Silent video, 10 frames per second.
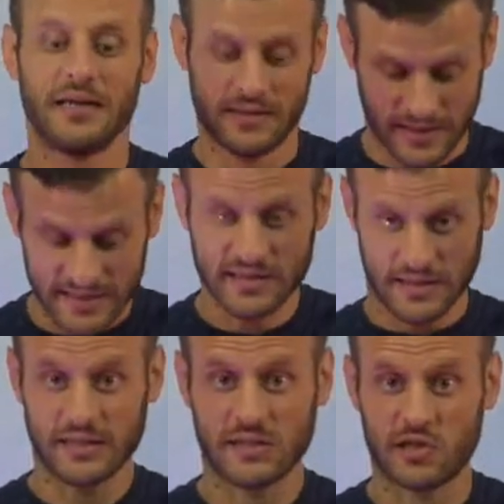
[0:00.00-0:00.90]
That's
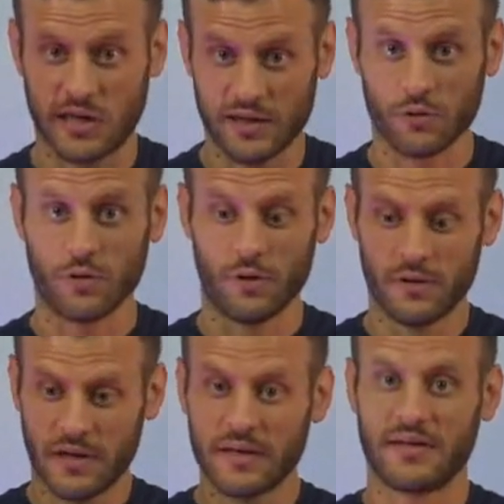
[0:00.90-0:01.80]
in general
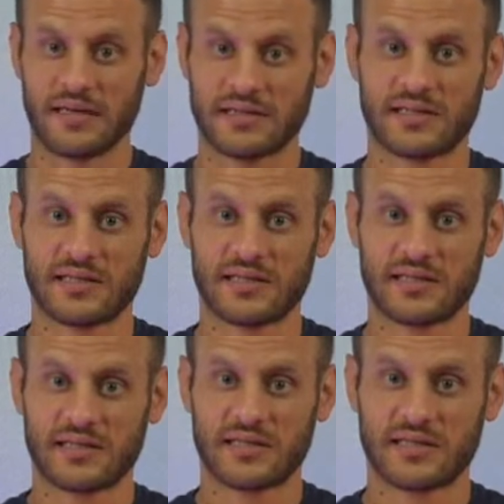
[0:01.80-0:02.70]
this
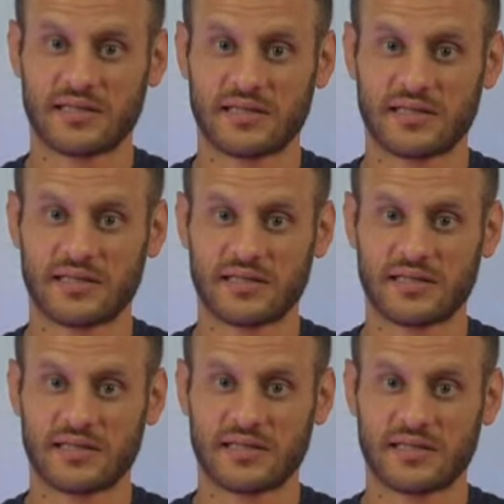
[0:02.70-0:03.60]
camp. But
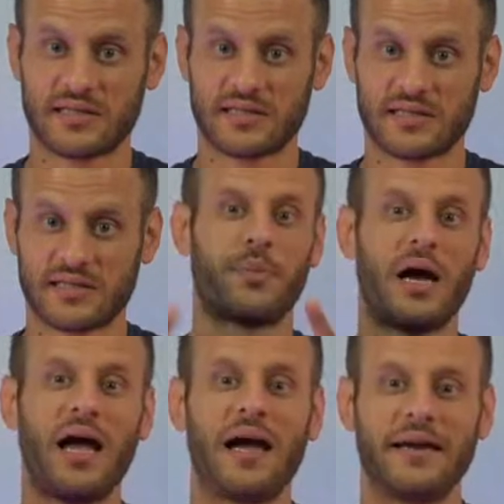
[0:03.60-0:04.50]
they
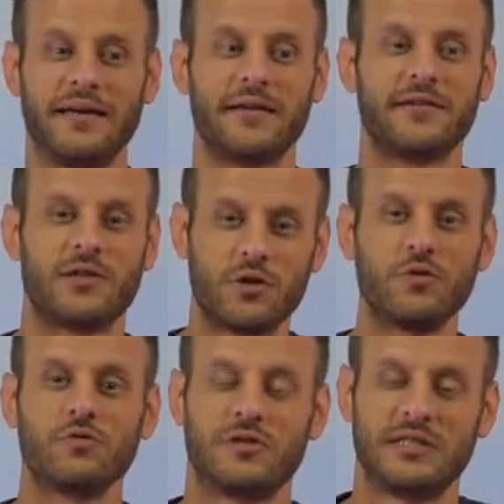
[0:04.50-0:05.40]
respond
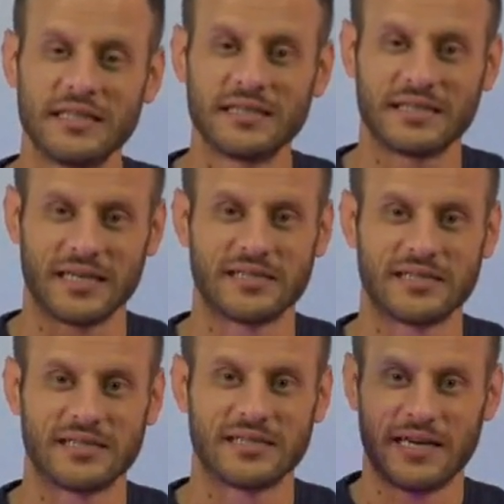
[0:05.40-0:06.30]
to Jesus
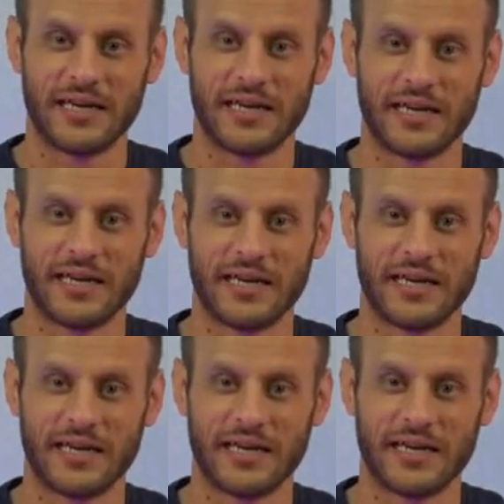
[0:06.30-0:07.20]
and all that He is
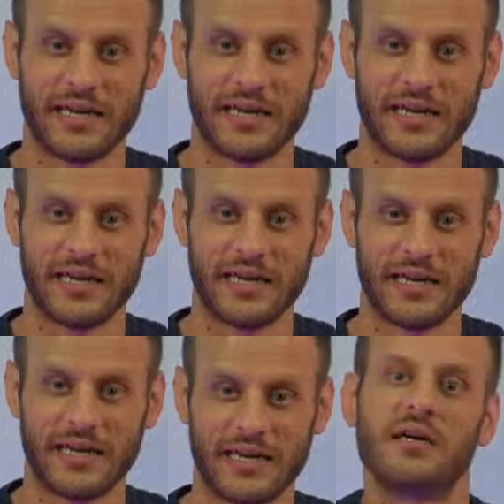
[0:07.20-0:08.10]
and all that He
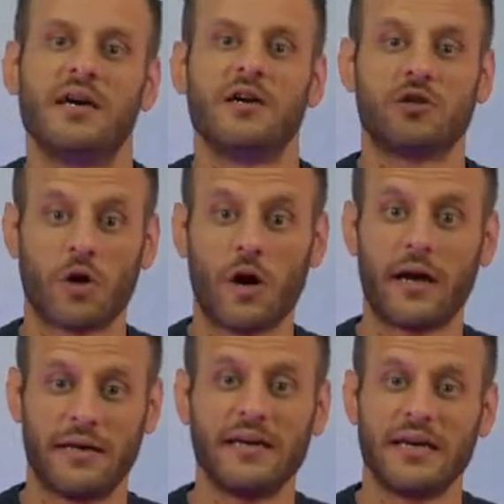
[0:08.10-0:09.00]
teaches,
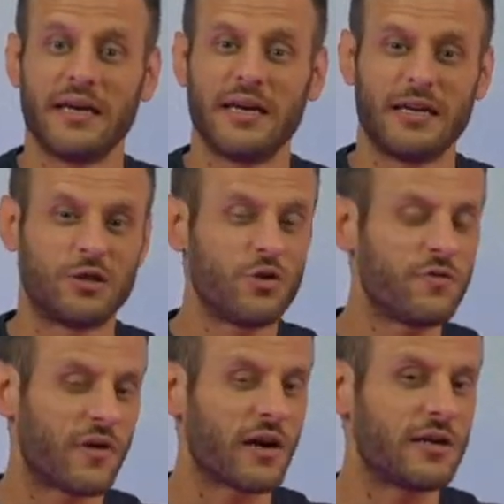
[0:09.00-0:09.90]
taught in two
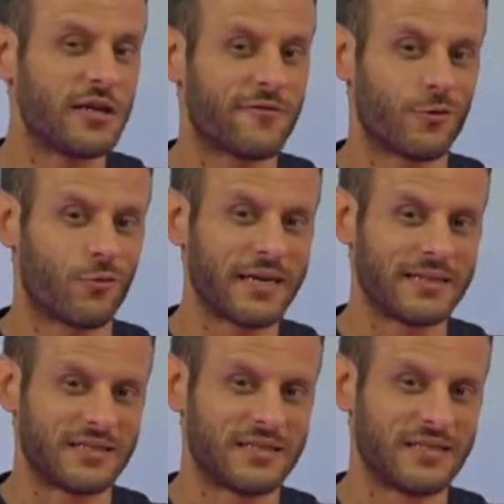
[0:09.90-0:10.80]
very different
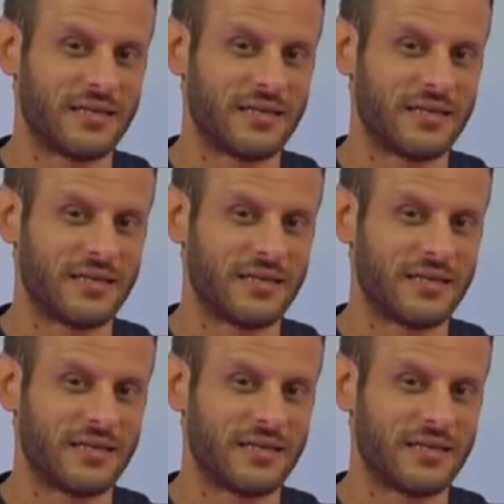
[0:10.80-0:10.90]
ways.